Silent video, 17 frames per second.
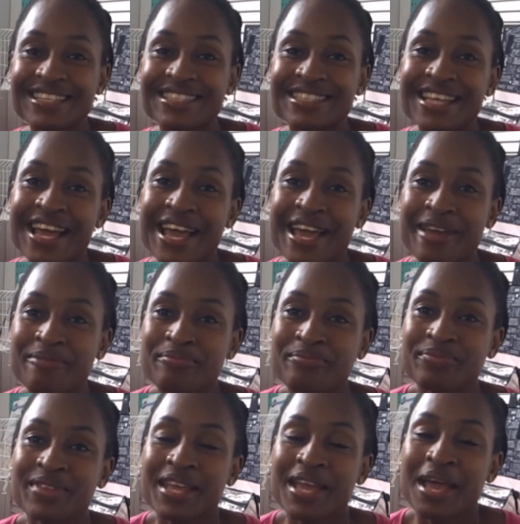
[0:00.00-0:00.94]
time,
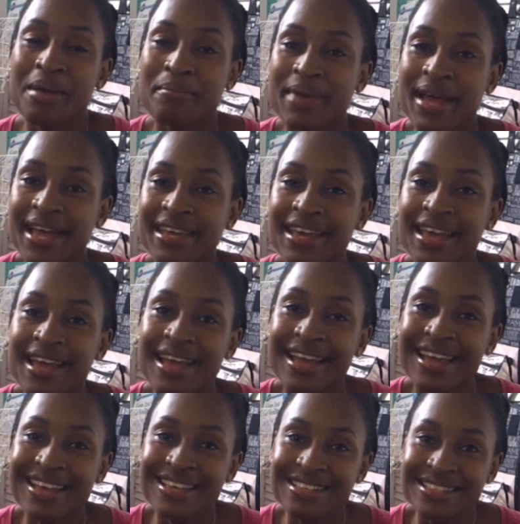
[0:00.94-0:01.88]
bye
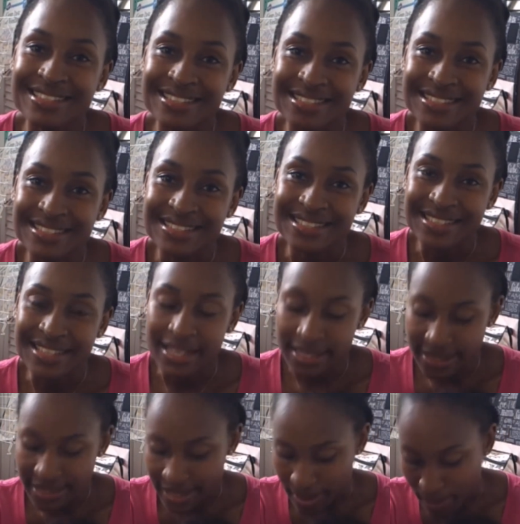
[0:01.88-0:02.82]
guys.
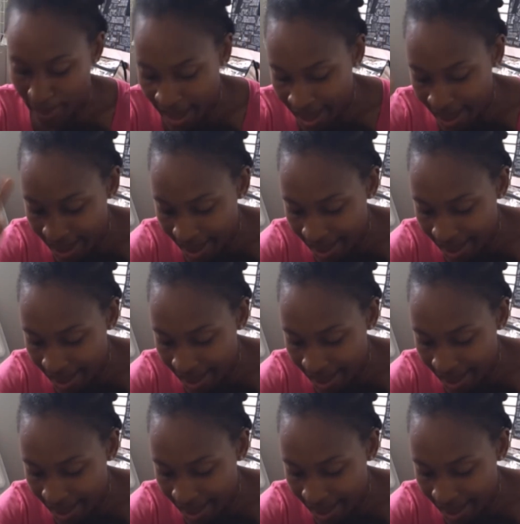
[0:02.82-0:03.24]
Say bye.